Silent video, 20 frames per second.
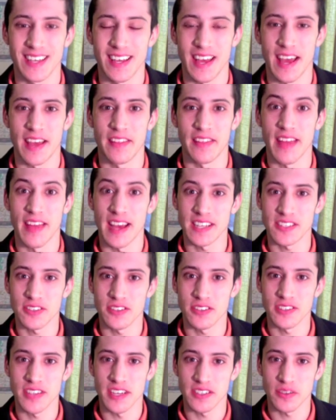And that's your
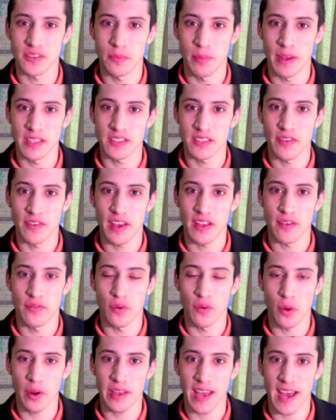central Pennsylvania
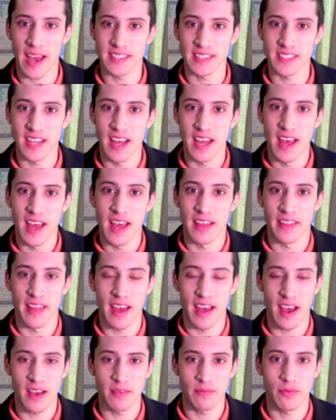forecast
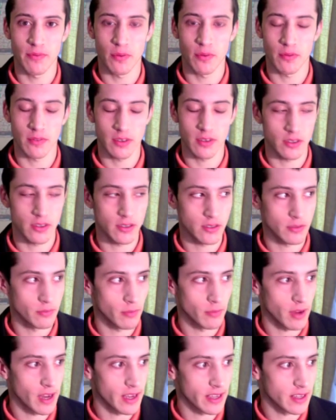that I'm... Oh
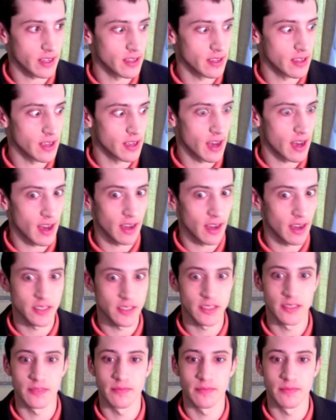my gosh.